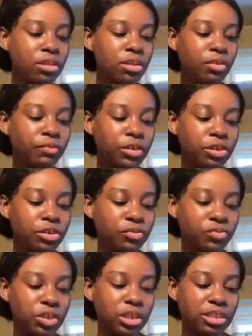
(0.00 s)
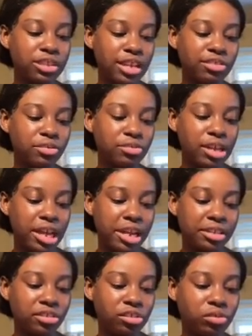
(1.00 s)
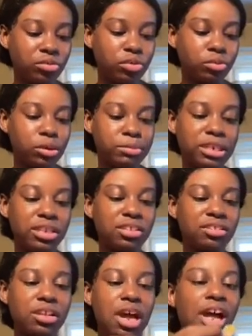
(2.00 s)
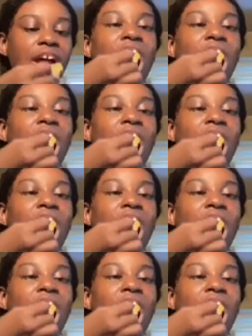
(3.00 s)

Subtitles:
For you to feel like that's okay to do to women, it's not.